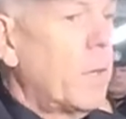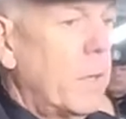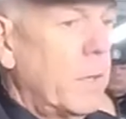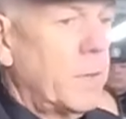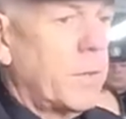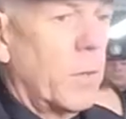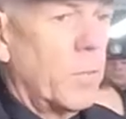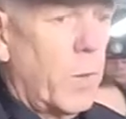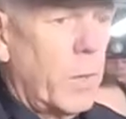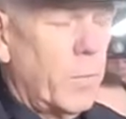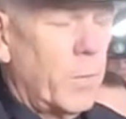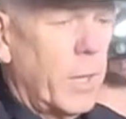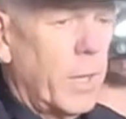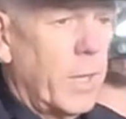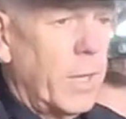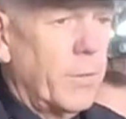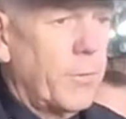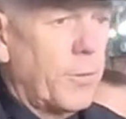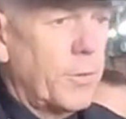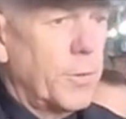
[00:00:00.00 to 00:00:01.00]
So when we
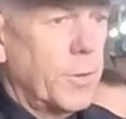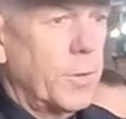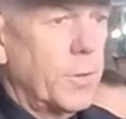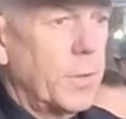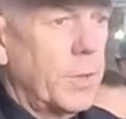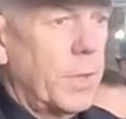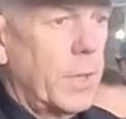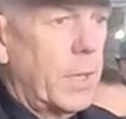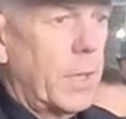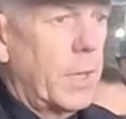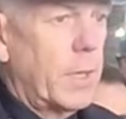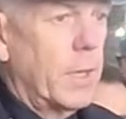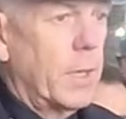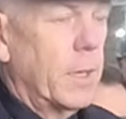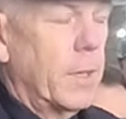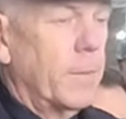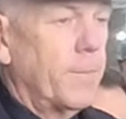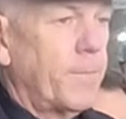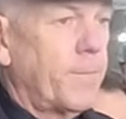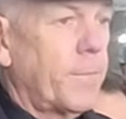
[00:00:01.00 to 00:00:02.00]
introduced
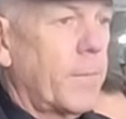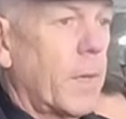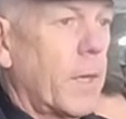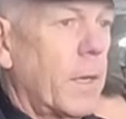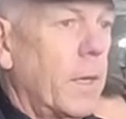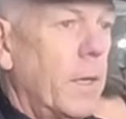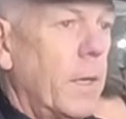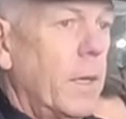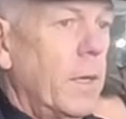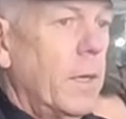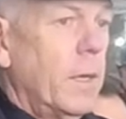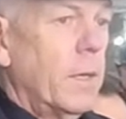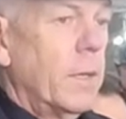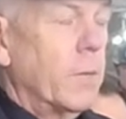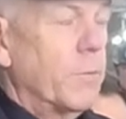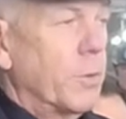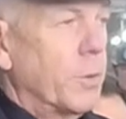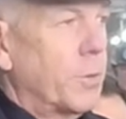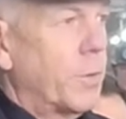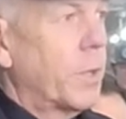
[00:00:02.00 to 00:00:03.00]
the
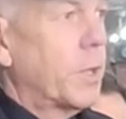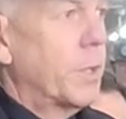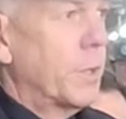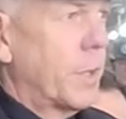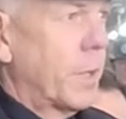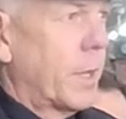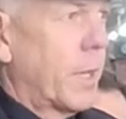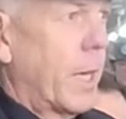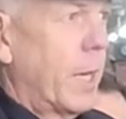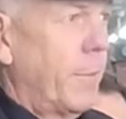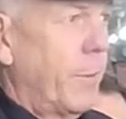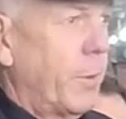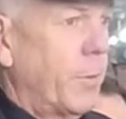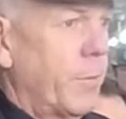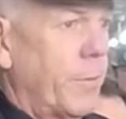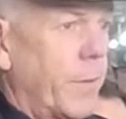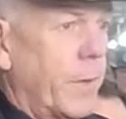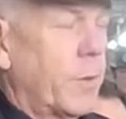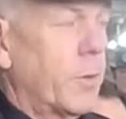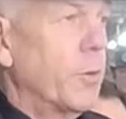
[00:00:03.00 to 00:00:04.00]
restrictions that came into
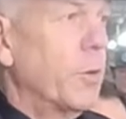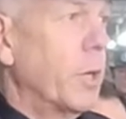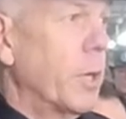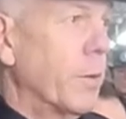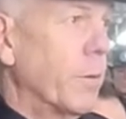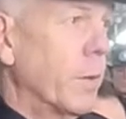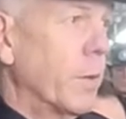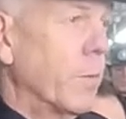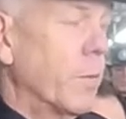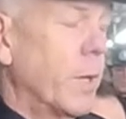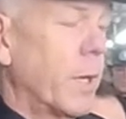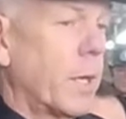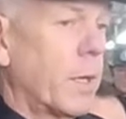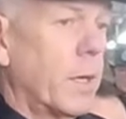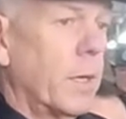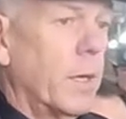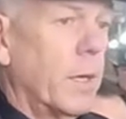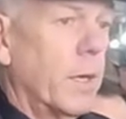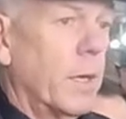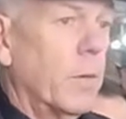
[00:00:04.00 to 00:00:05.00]
effect earlier in the
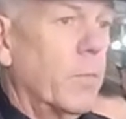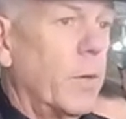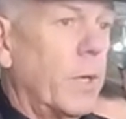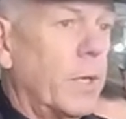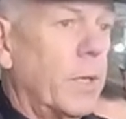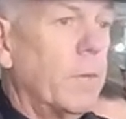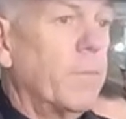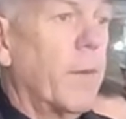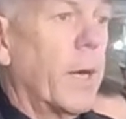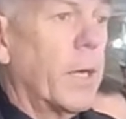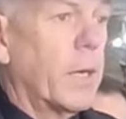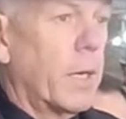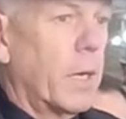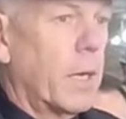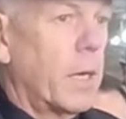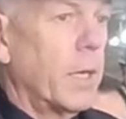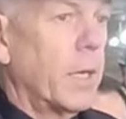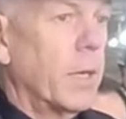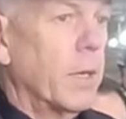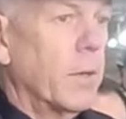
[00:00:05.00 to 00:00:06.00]
week, we did make it
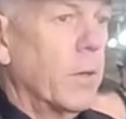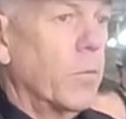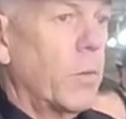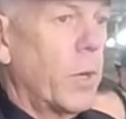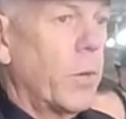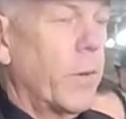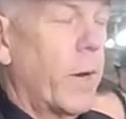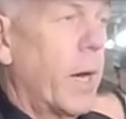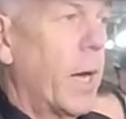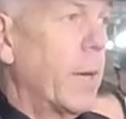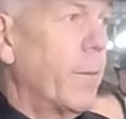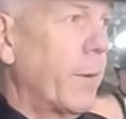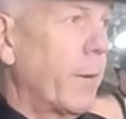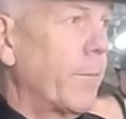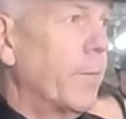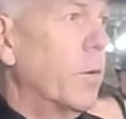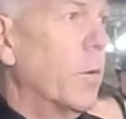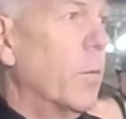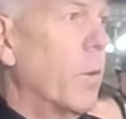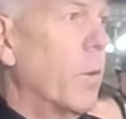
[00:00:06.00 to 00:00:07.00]
clear that we were aiming
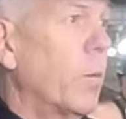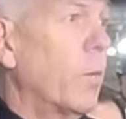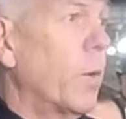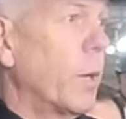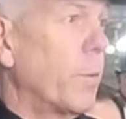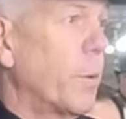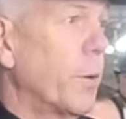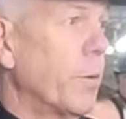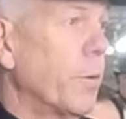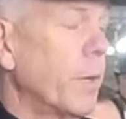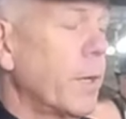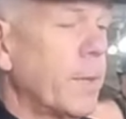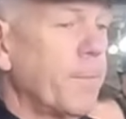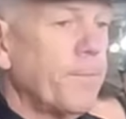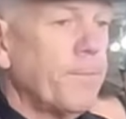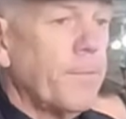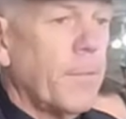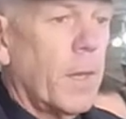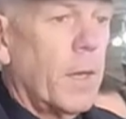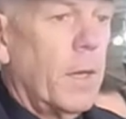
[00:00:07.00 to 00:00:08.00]
for a week period,
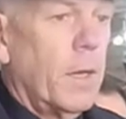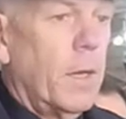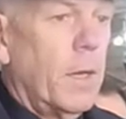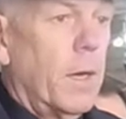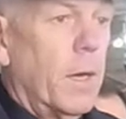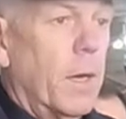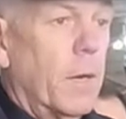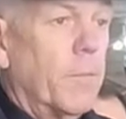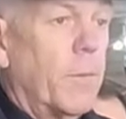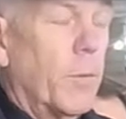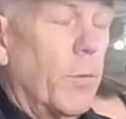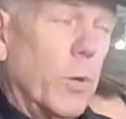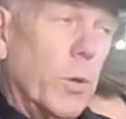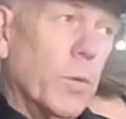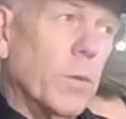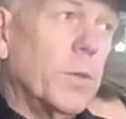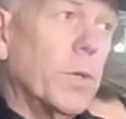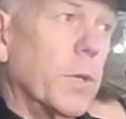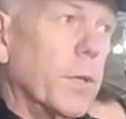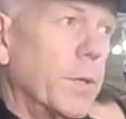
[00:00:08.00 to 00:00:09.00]
but we
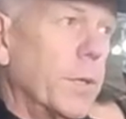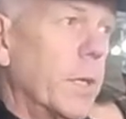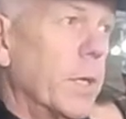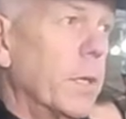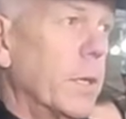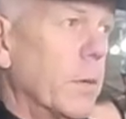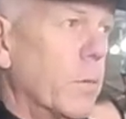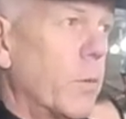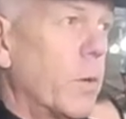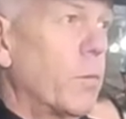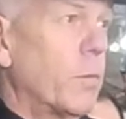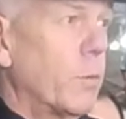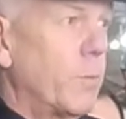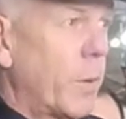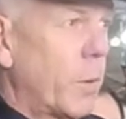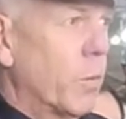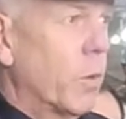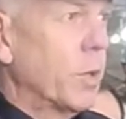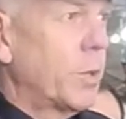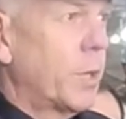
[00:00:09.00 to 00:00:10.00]
also said that we would
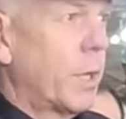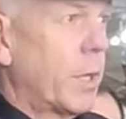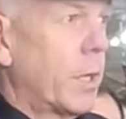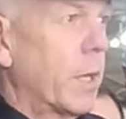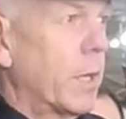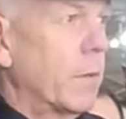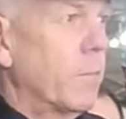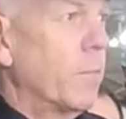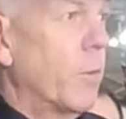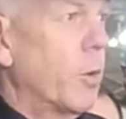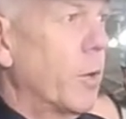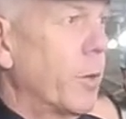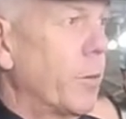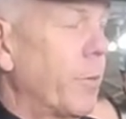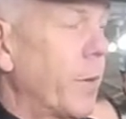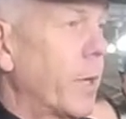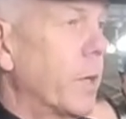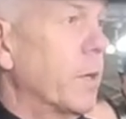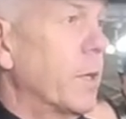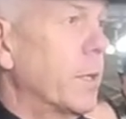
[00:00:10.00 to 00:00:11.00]
be watching and
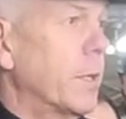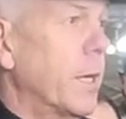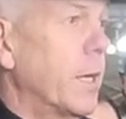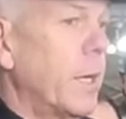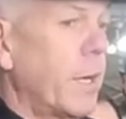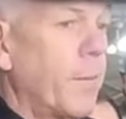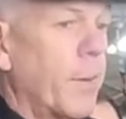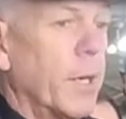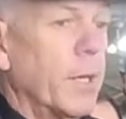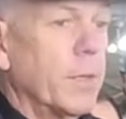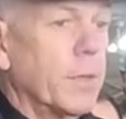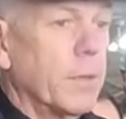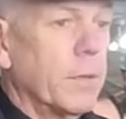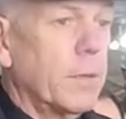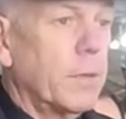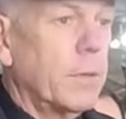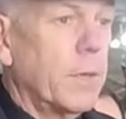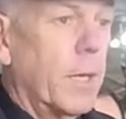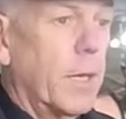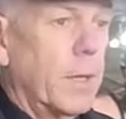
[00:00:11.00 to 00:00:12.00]
monitoring on a daily
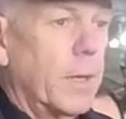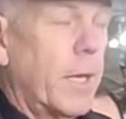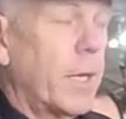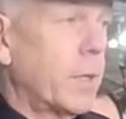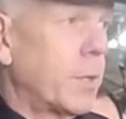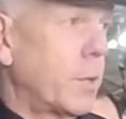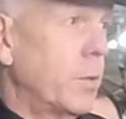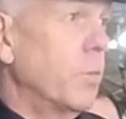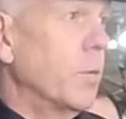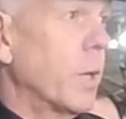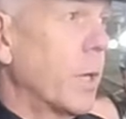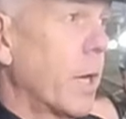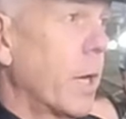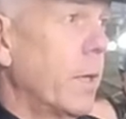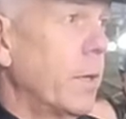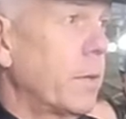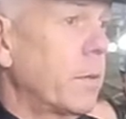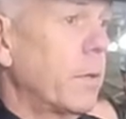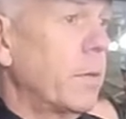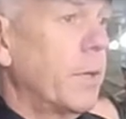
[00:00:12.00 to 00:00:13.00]
basis, and that's still the
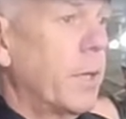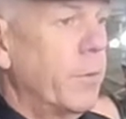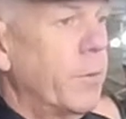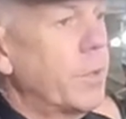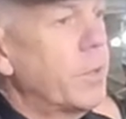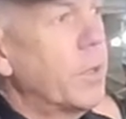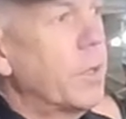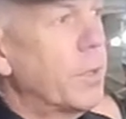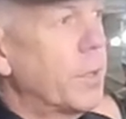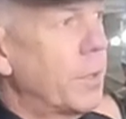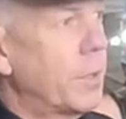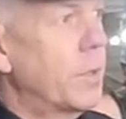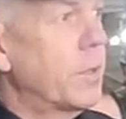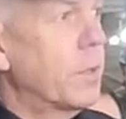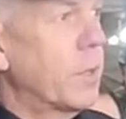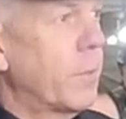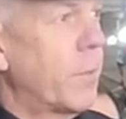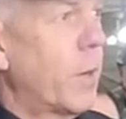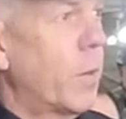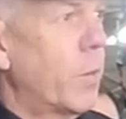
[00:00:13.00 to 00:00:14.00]
case. There is no
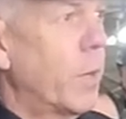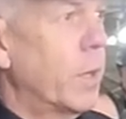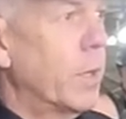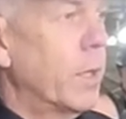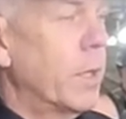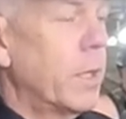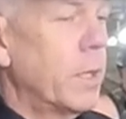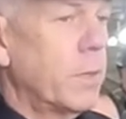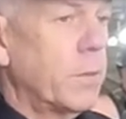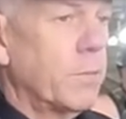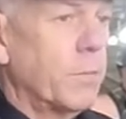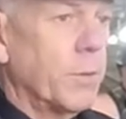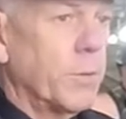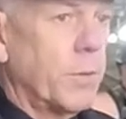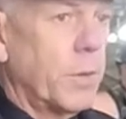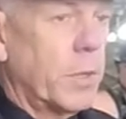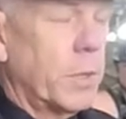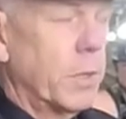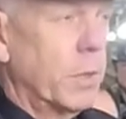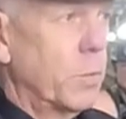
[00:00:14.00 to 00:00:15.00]
decision about when these
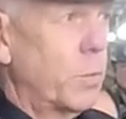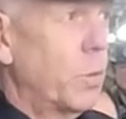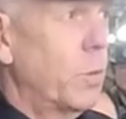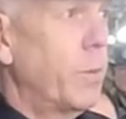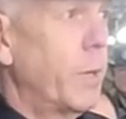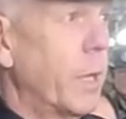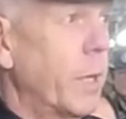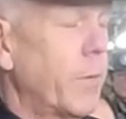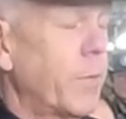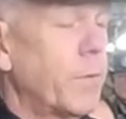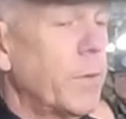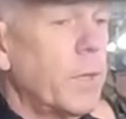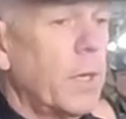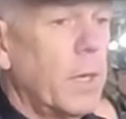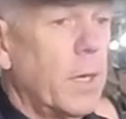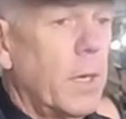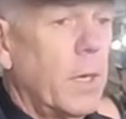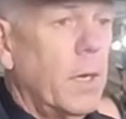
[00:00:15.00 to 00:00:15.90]
restrictions will be lifted.